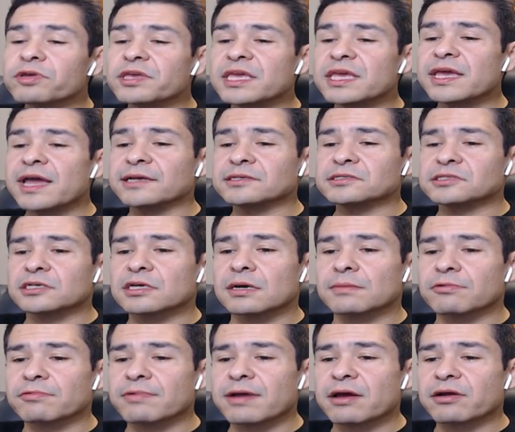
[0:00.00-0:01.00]
he has to
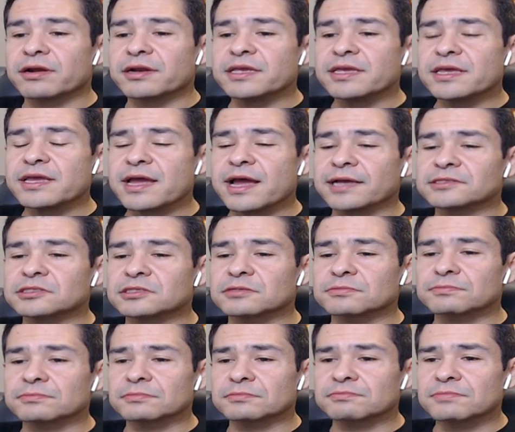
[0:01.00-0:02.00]
come around and he has
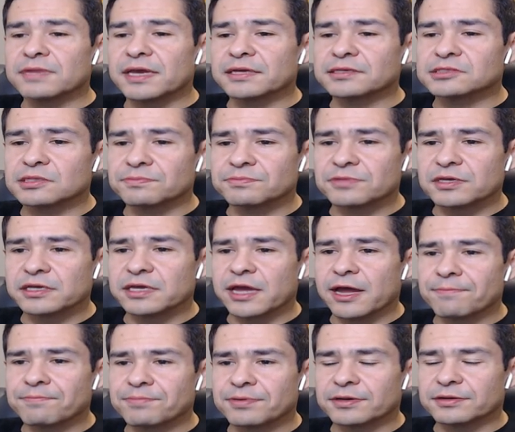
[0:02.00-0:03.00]
to make something
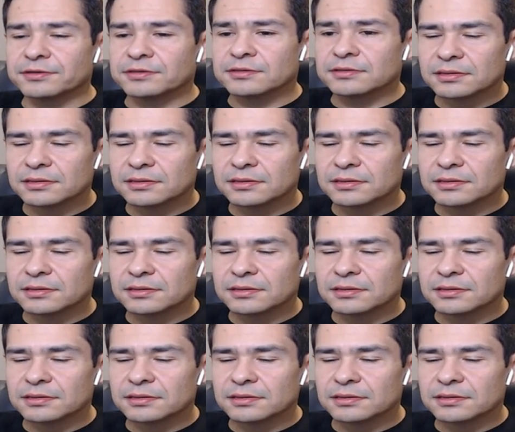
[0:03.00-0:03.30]
happen.